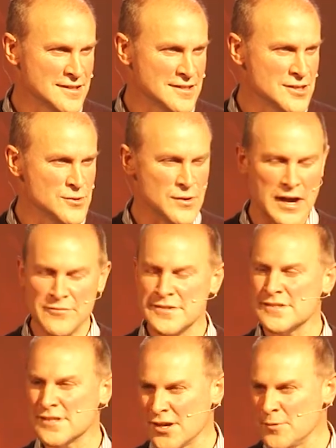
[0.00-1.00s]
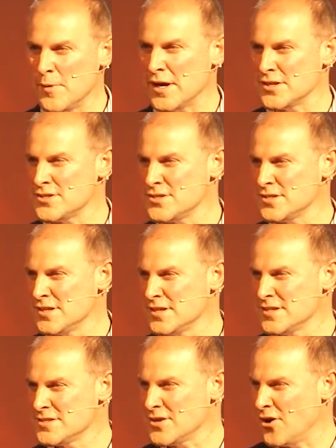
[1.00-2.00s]
You have so much
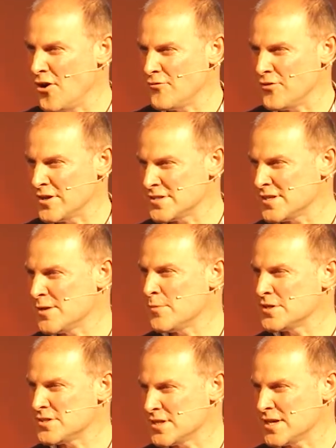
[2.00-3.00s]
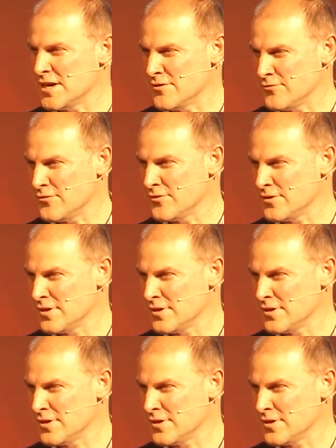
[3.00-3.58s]
to offer, so much to give.